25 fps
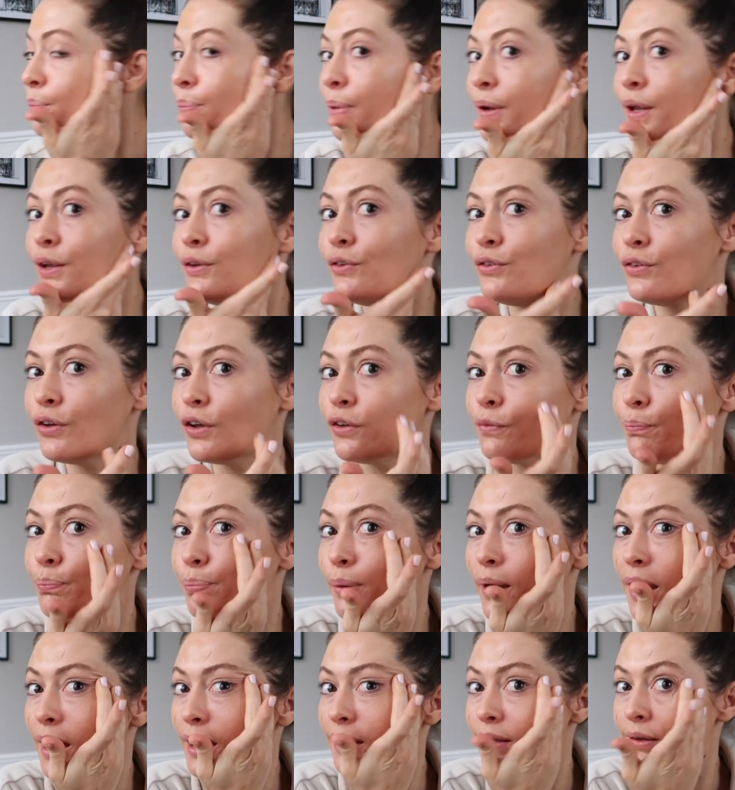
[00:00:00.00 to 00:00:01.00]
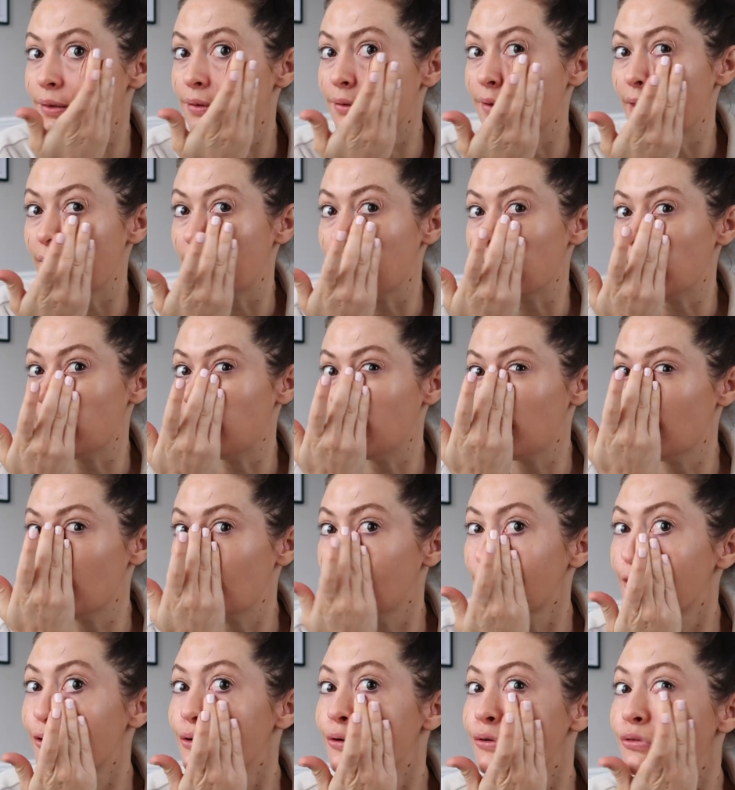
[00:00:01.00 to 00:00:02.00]
but it just blends in
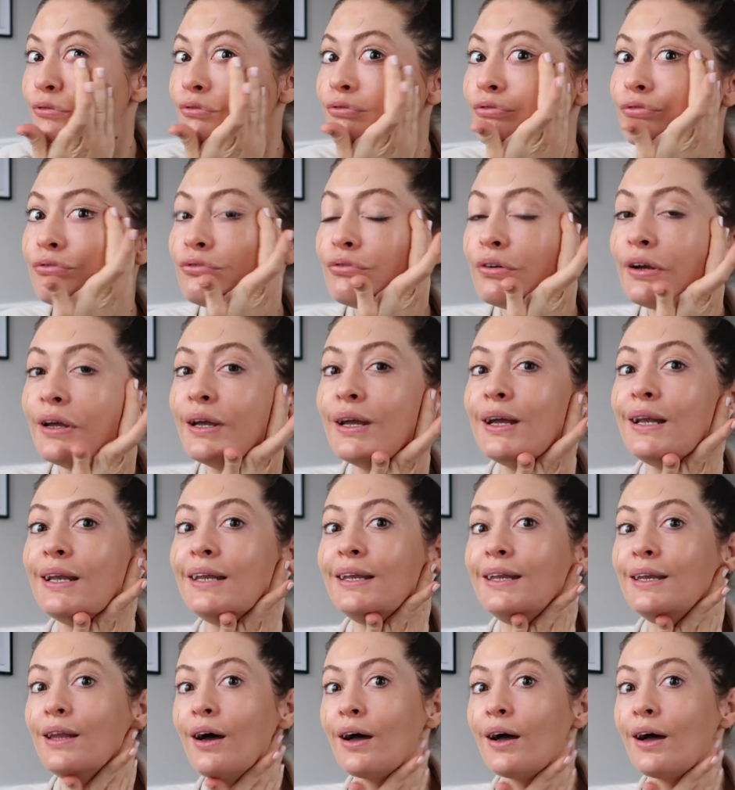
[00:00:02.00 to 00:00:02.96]
really